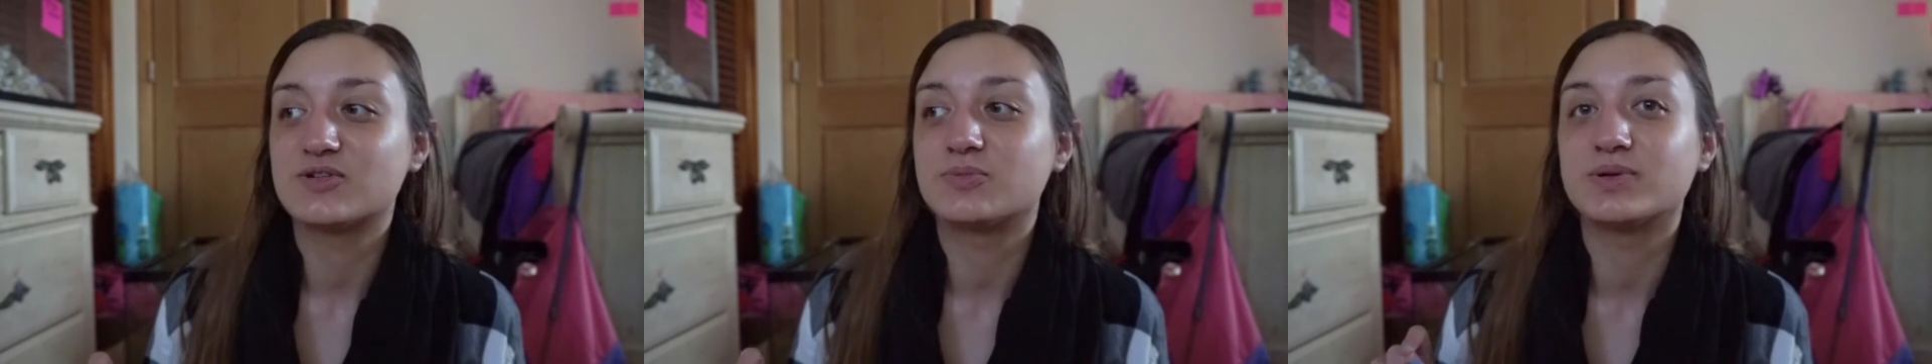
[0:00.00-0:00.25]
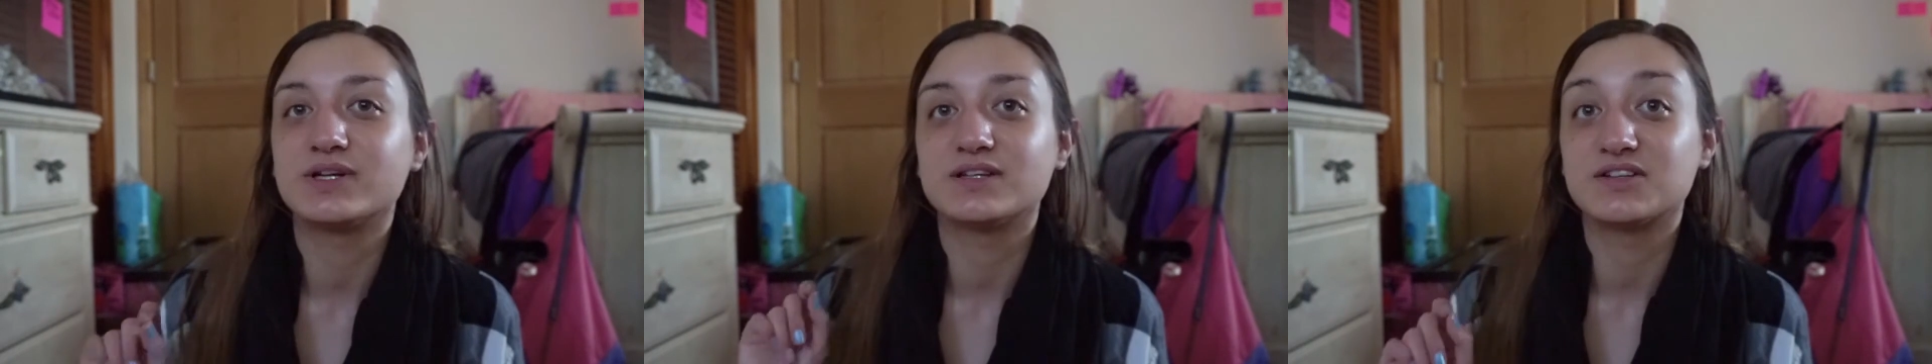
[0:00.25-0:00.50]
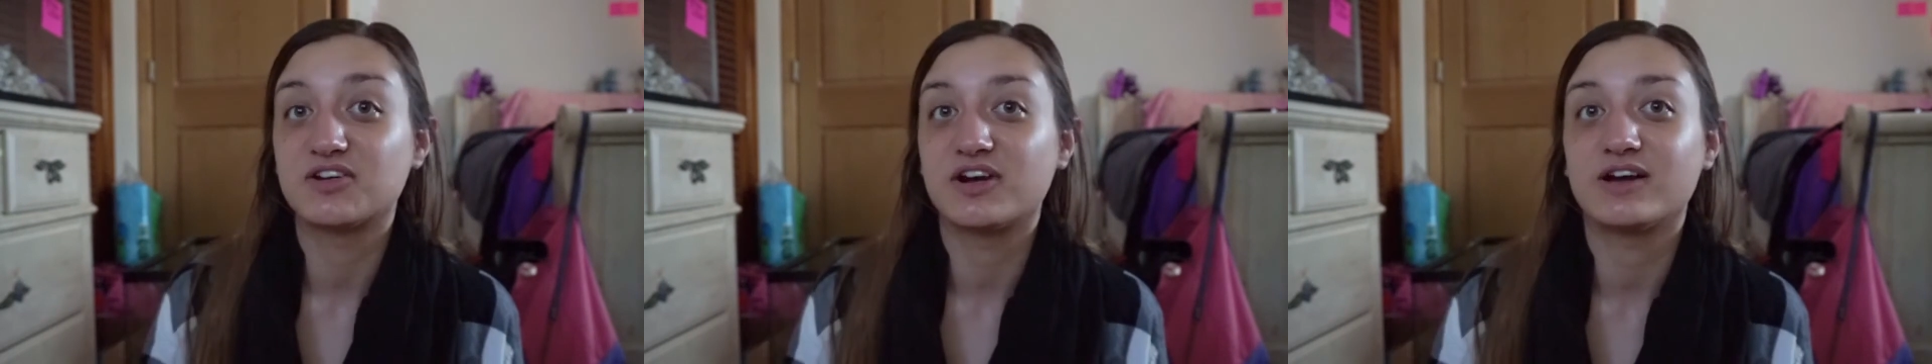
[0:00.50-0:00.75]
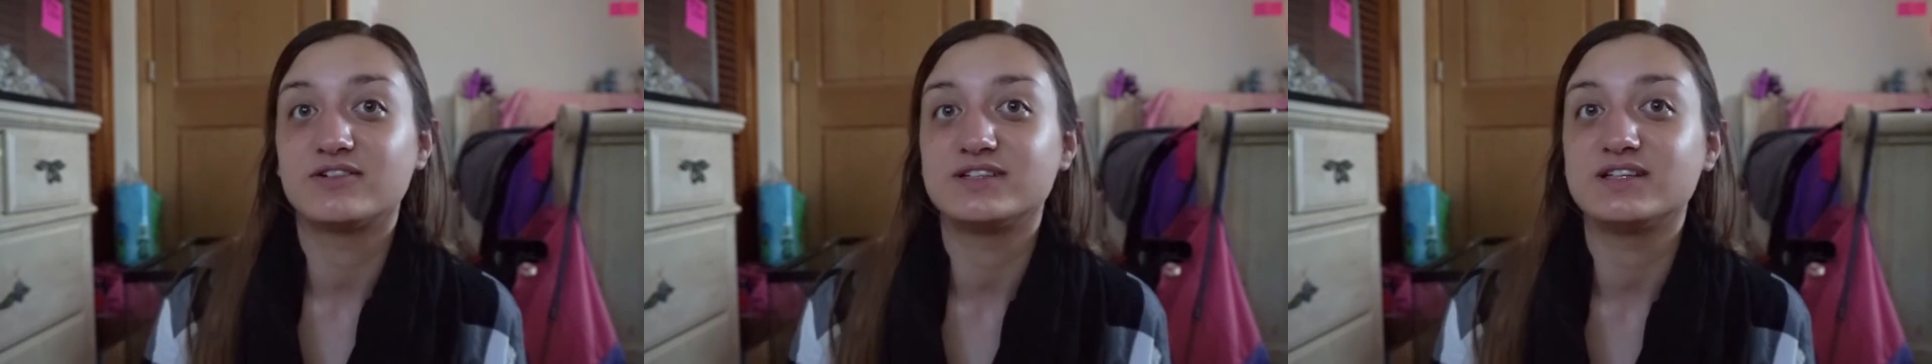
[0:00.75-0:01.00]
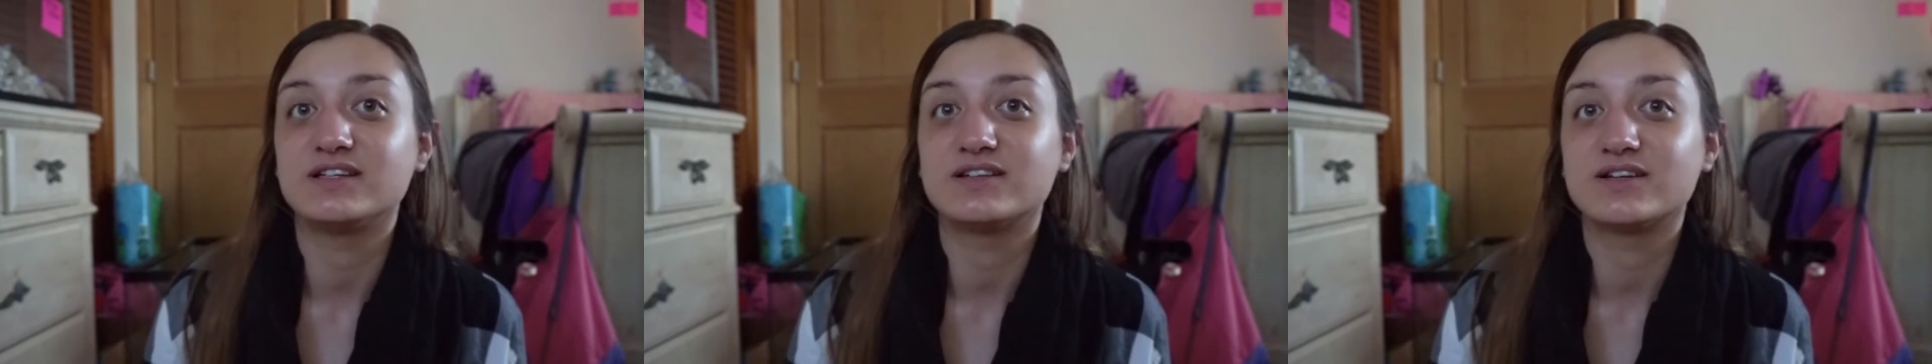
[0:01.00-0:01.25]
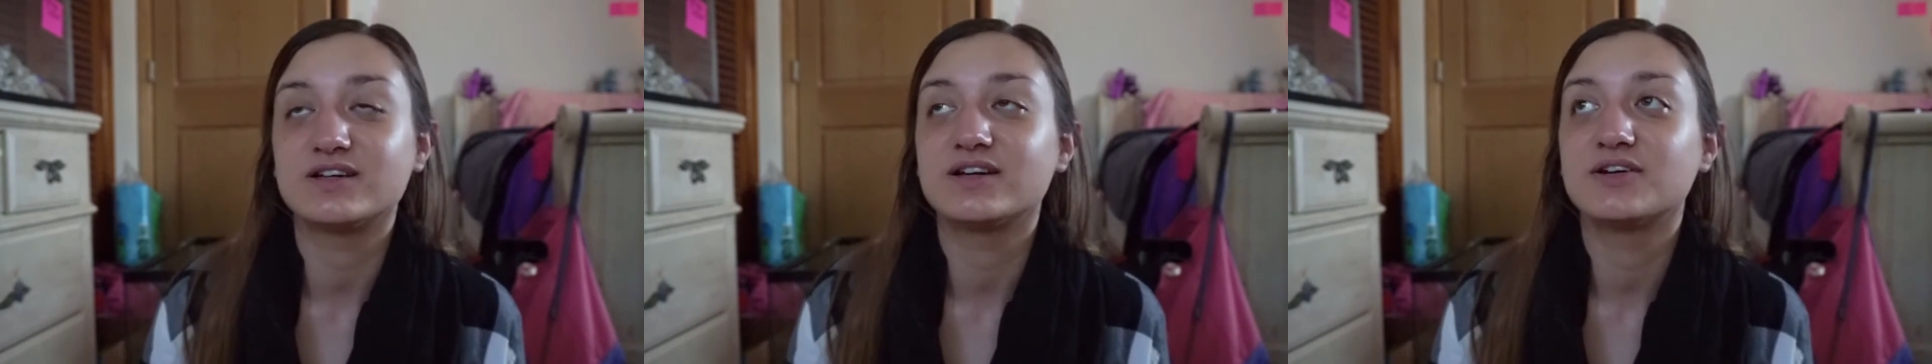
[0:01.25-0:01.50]
don't put it in the ground
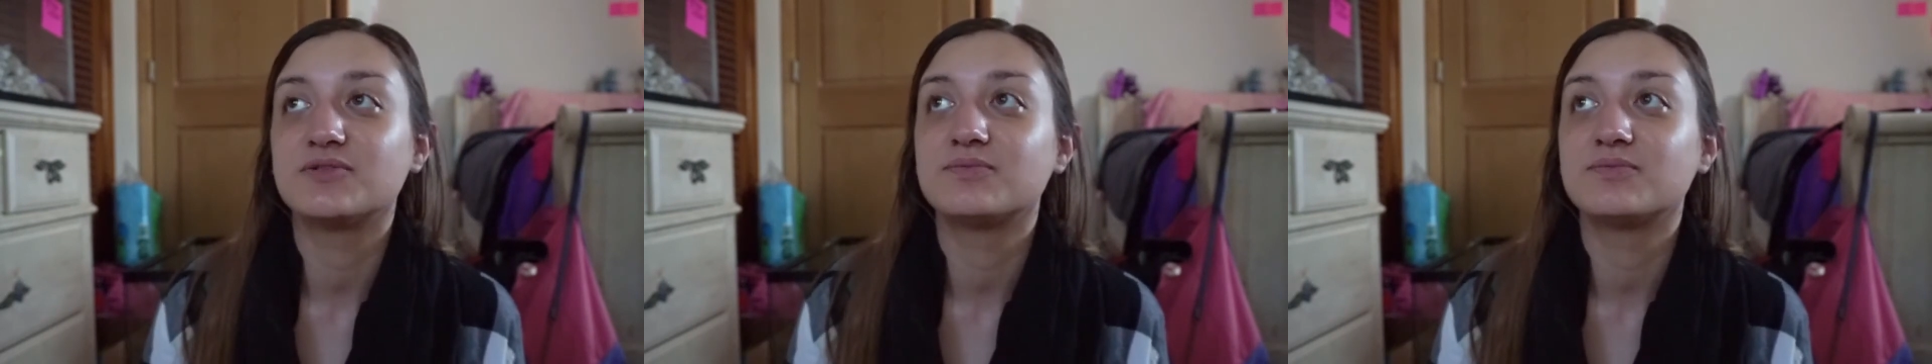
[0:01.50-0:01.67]
either.